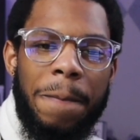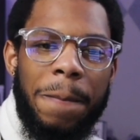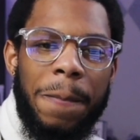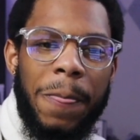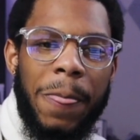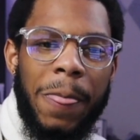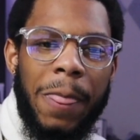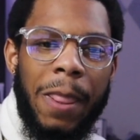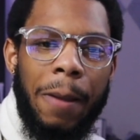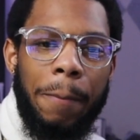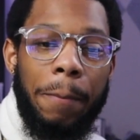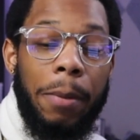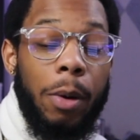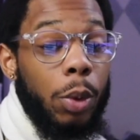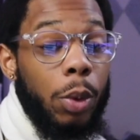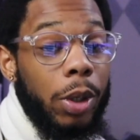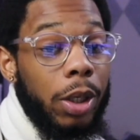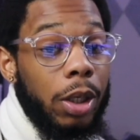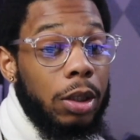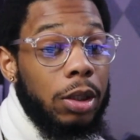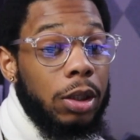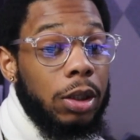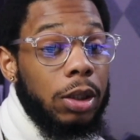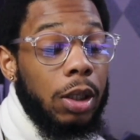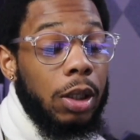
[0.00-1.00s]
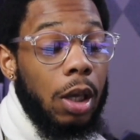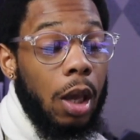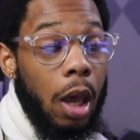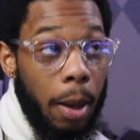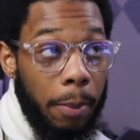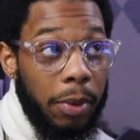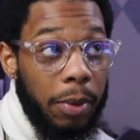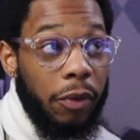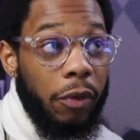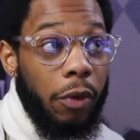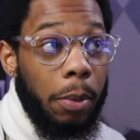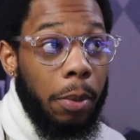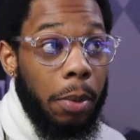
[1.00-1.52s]
But when it's coming
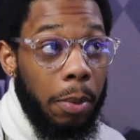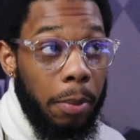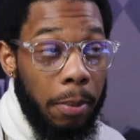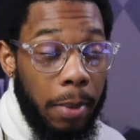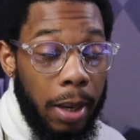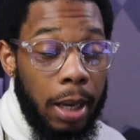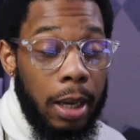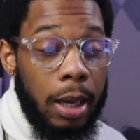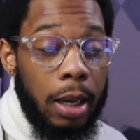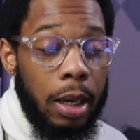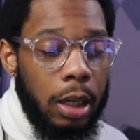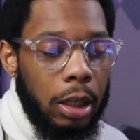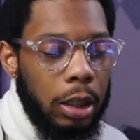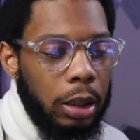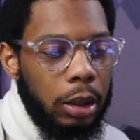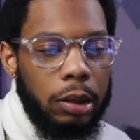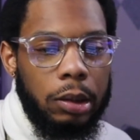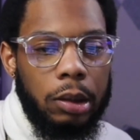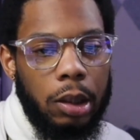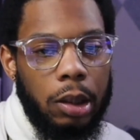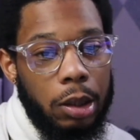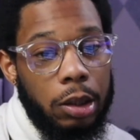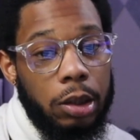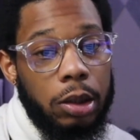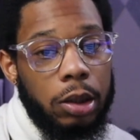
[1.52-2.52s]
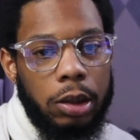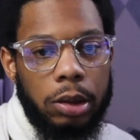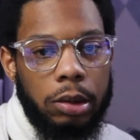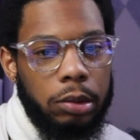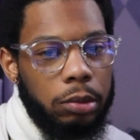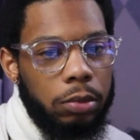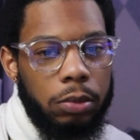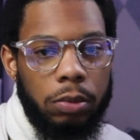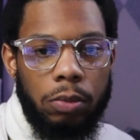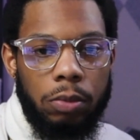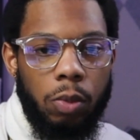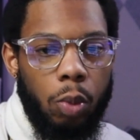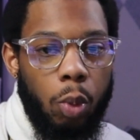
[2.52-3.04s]
from a man, it's
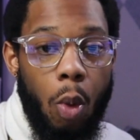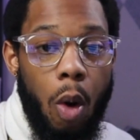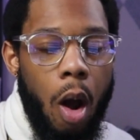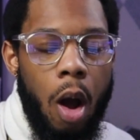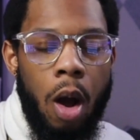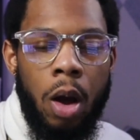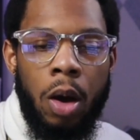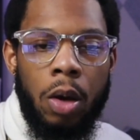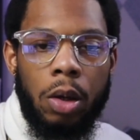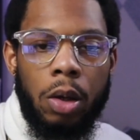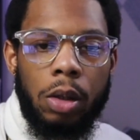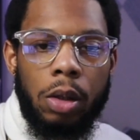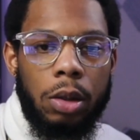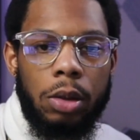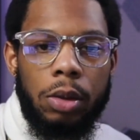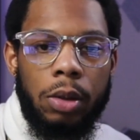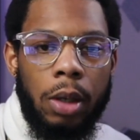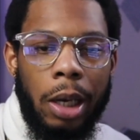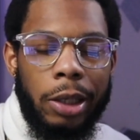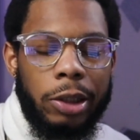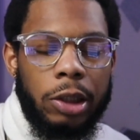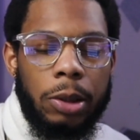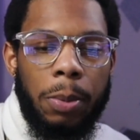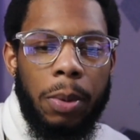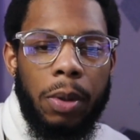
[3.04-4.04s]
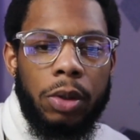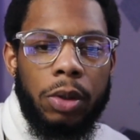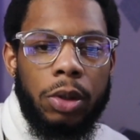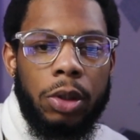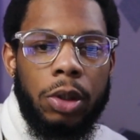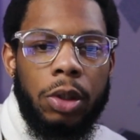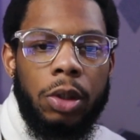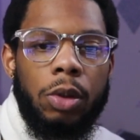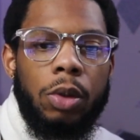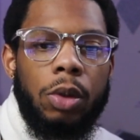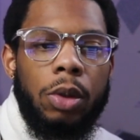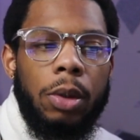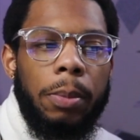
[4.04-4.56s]
wrong. You're not supposed to
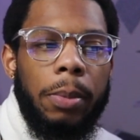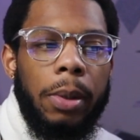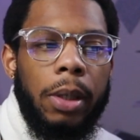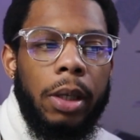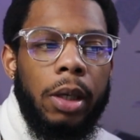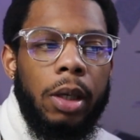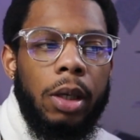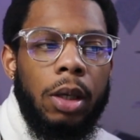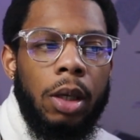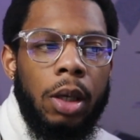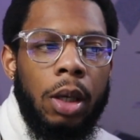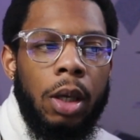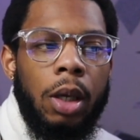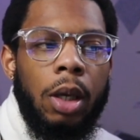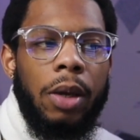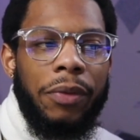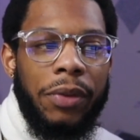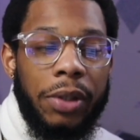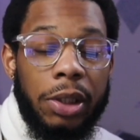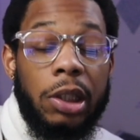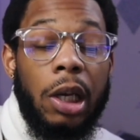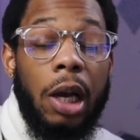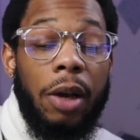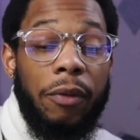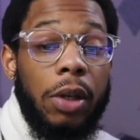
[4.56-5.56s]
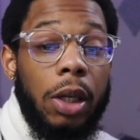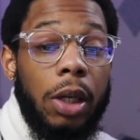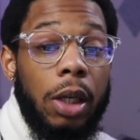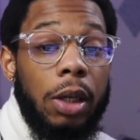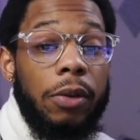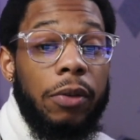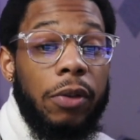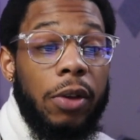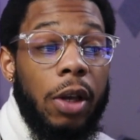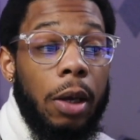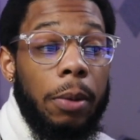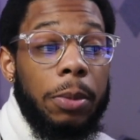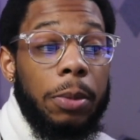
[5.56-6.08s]
do it. But if the tough love
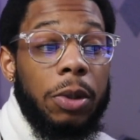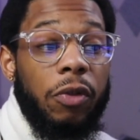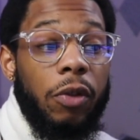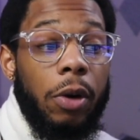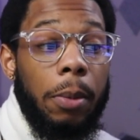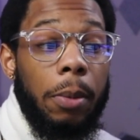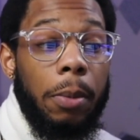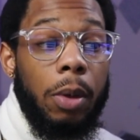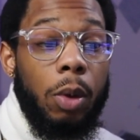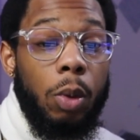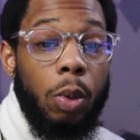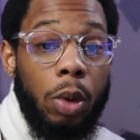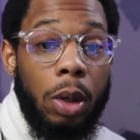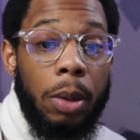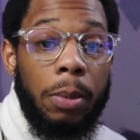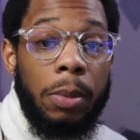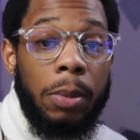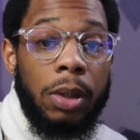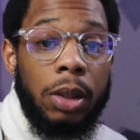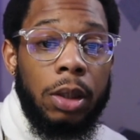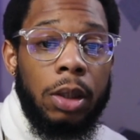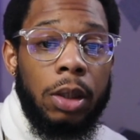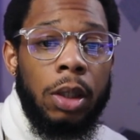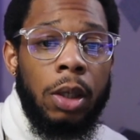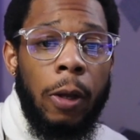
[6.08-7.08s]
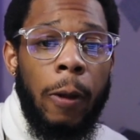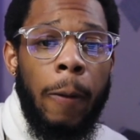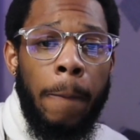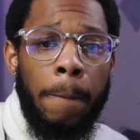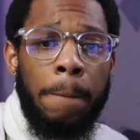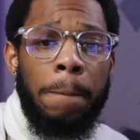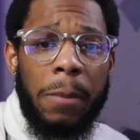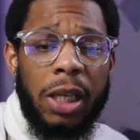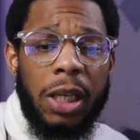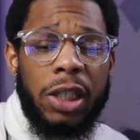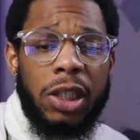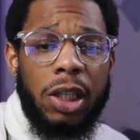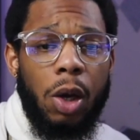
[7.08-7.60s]
comes from a woman,
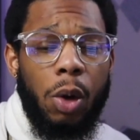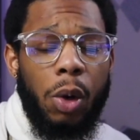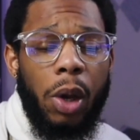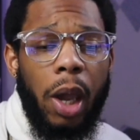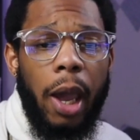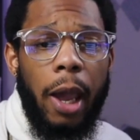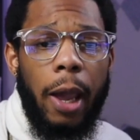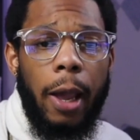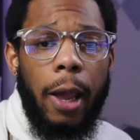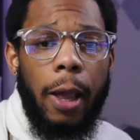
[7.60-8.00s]
it's okay.